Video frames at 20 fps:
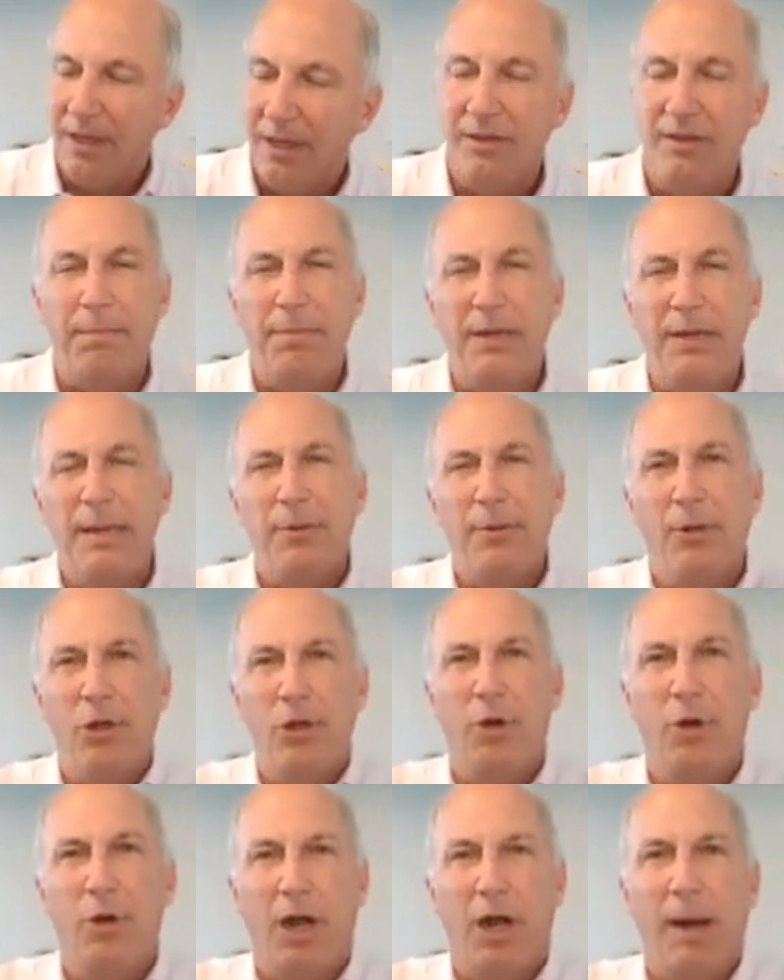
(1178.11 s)
the people
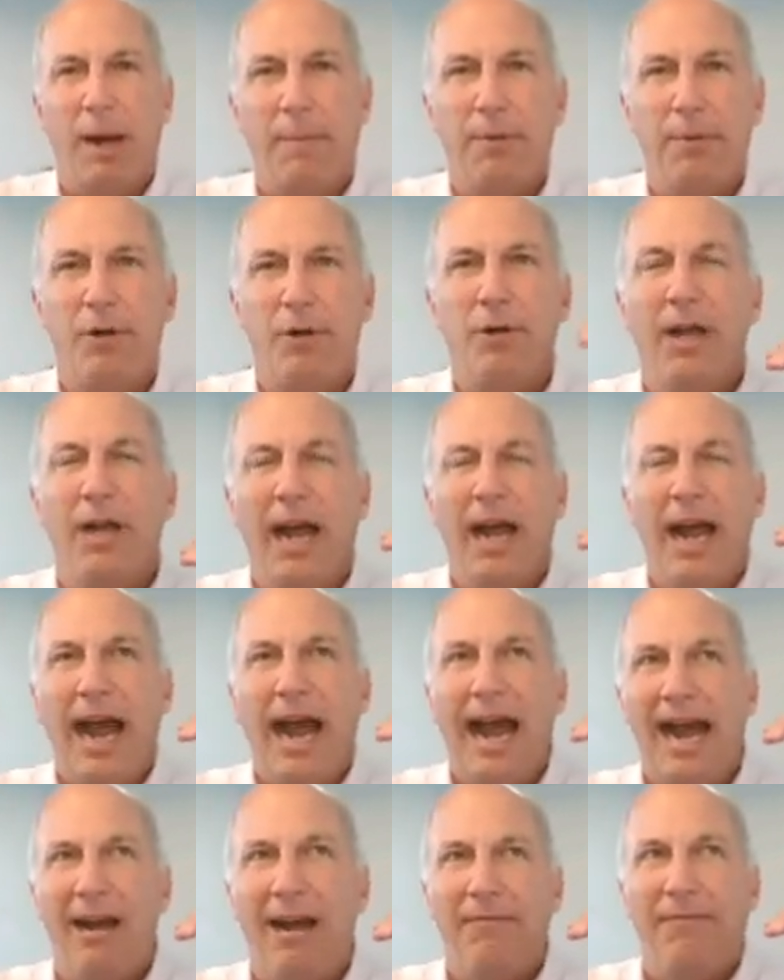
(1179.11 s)
who are upper
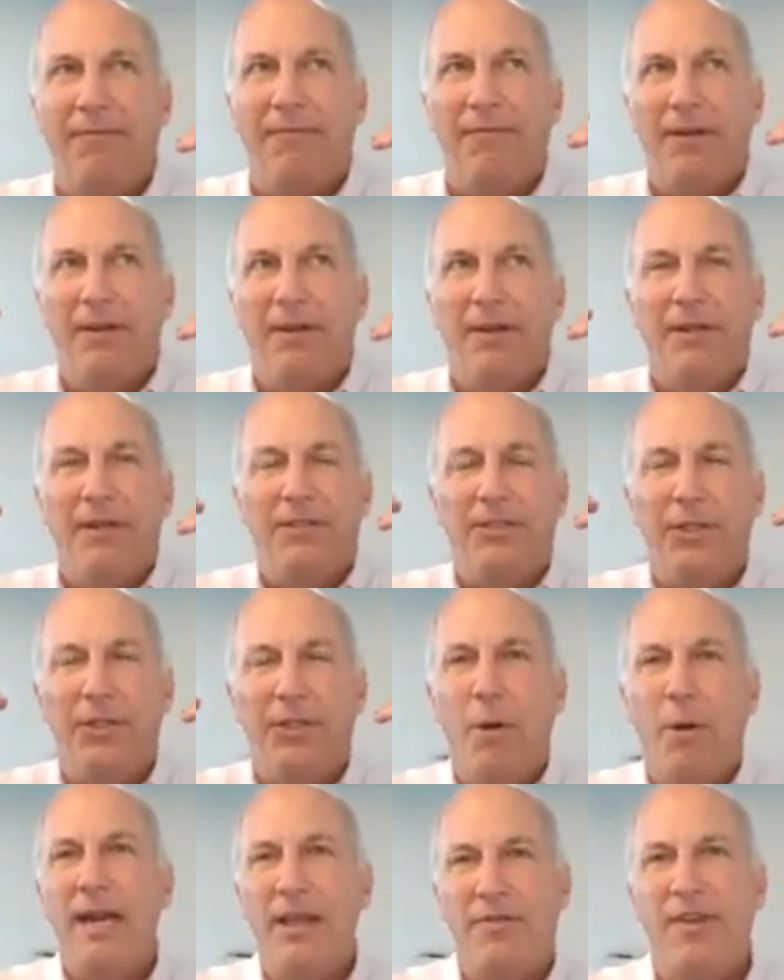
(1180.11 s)
have so
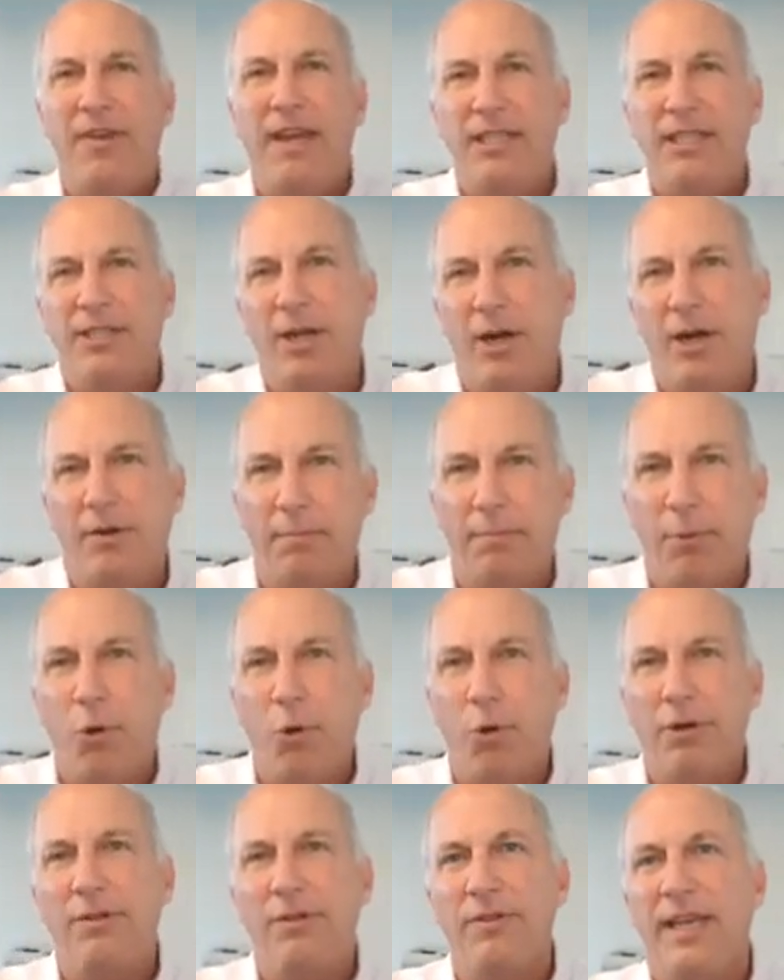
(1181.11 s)
many things that are
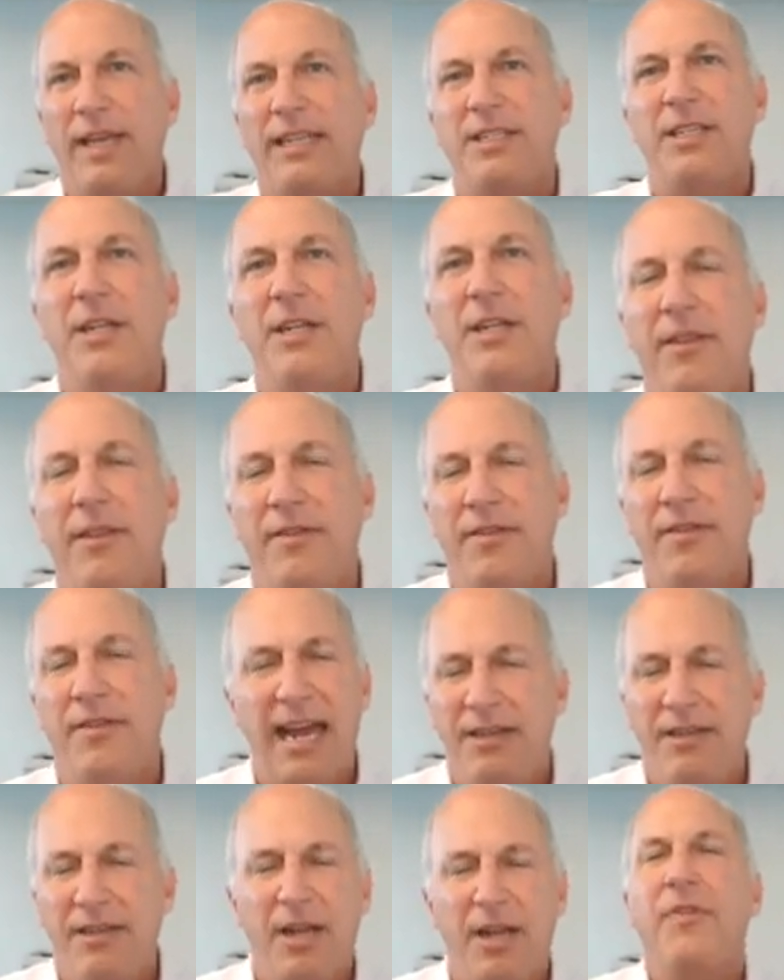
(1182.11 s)
important
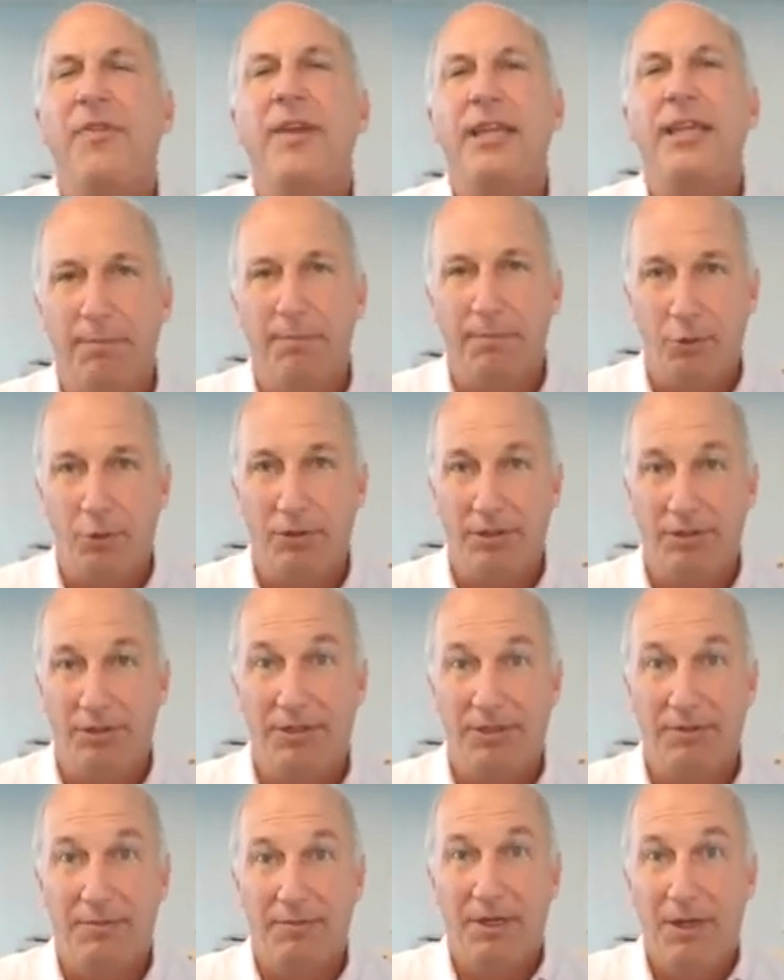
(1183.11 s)
that nothing's
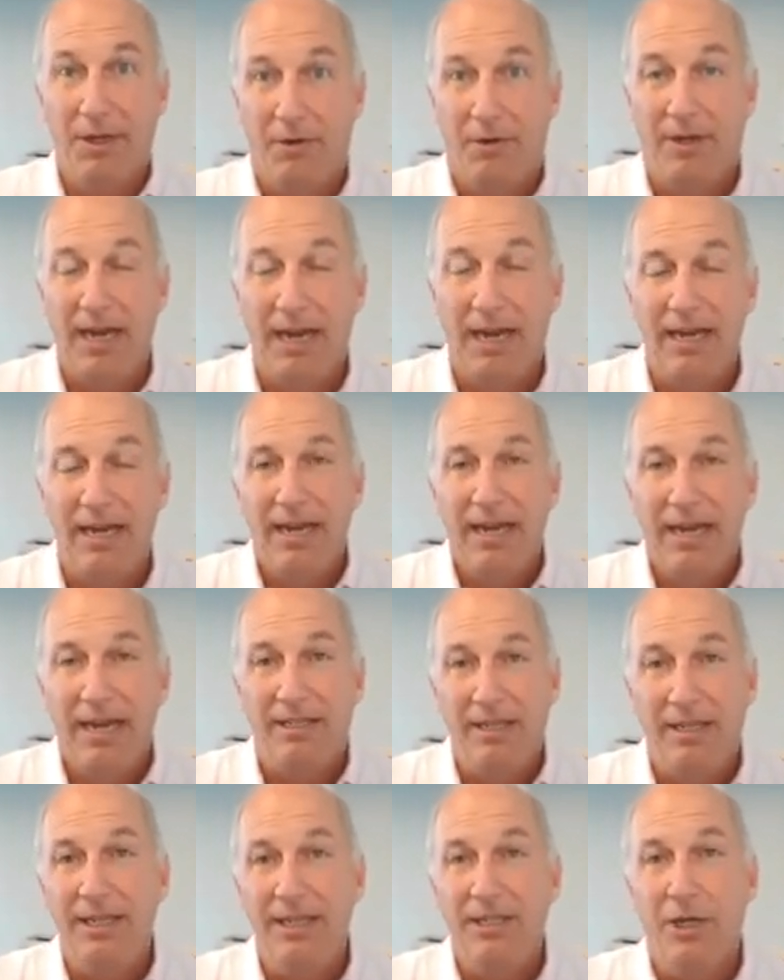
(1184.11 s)
important. Okay.
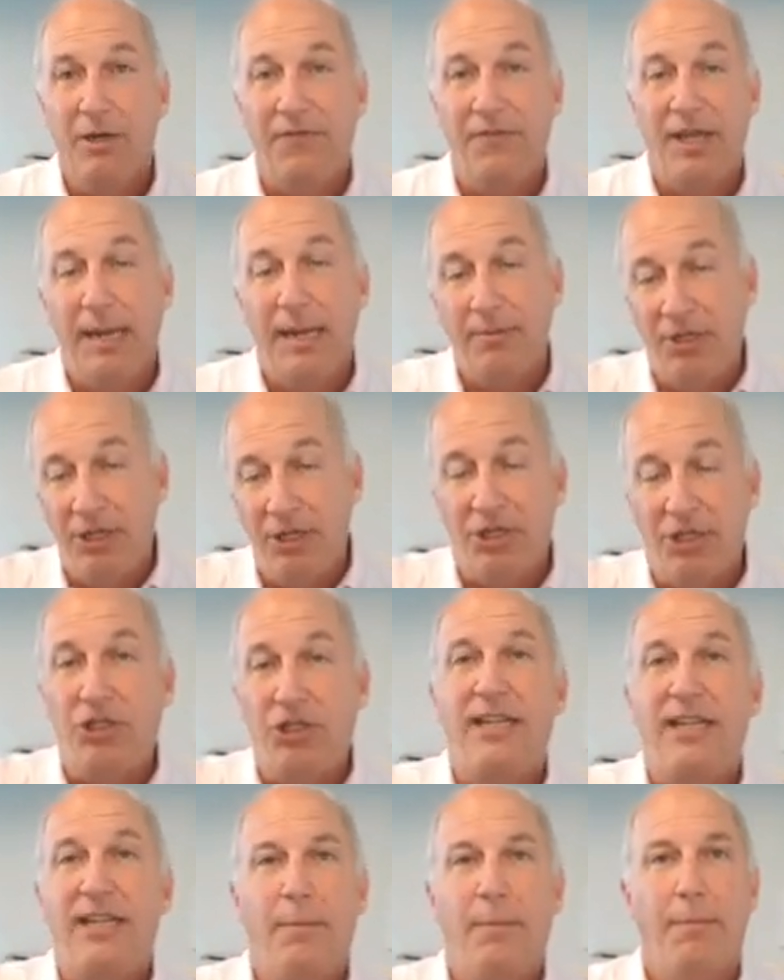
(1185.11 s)
It's easier for them to just
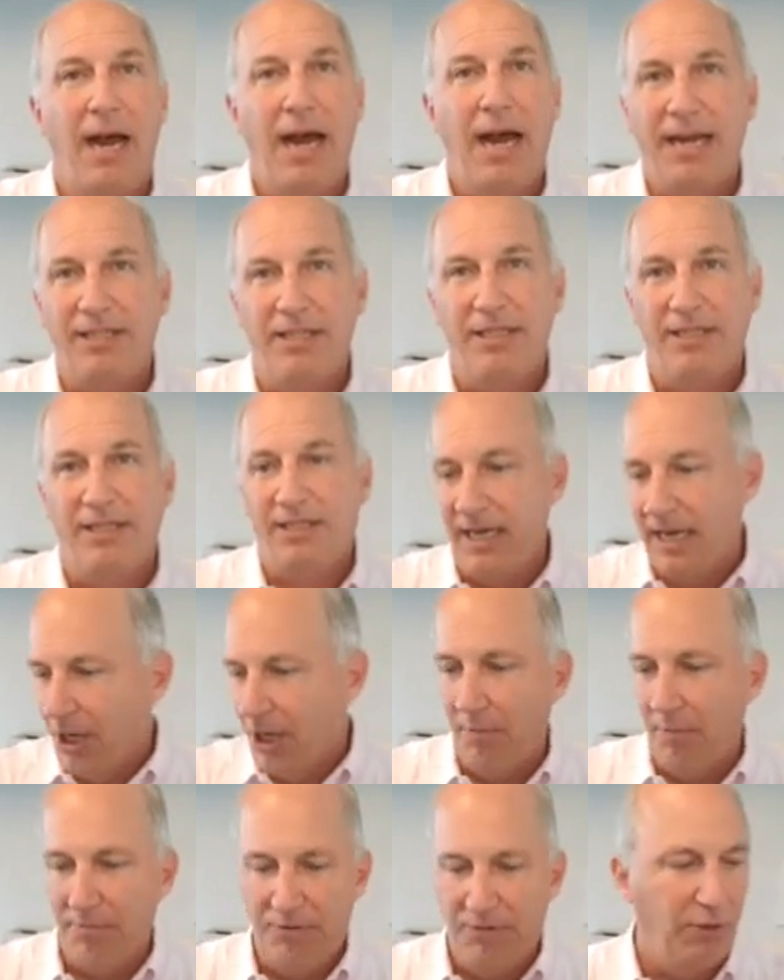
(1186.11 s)
check the box and say,
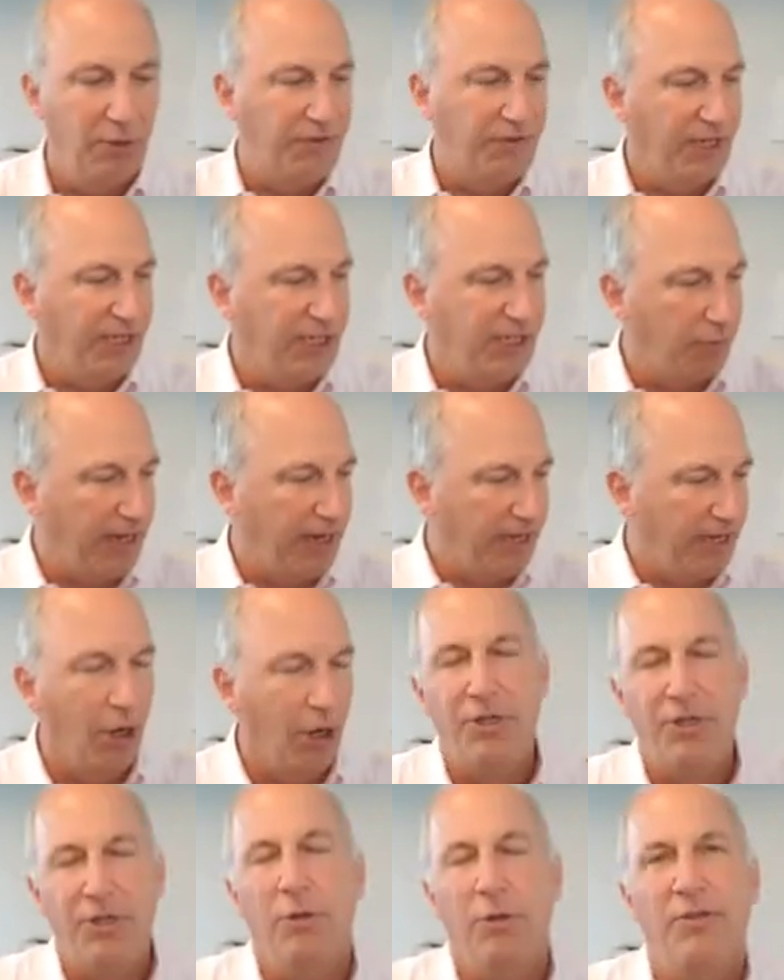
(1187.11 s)
nope, do it this way.
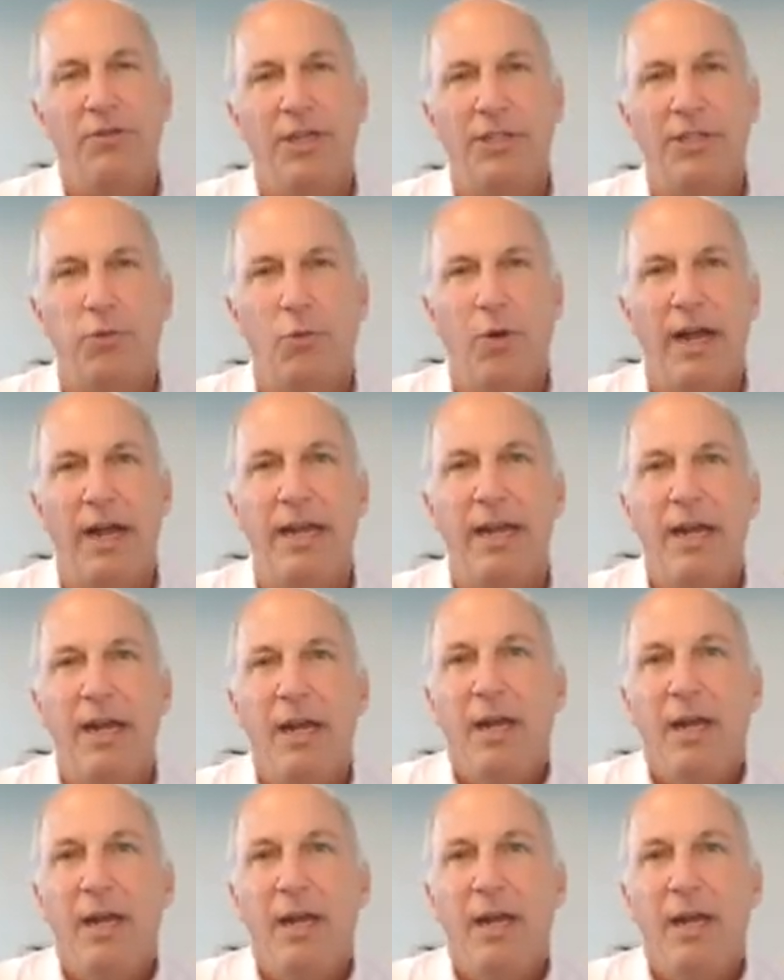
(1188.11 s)
Nope, do it this way.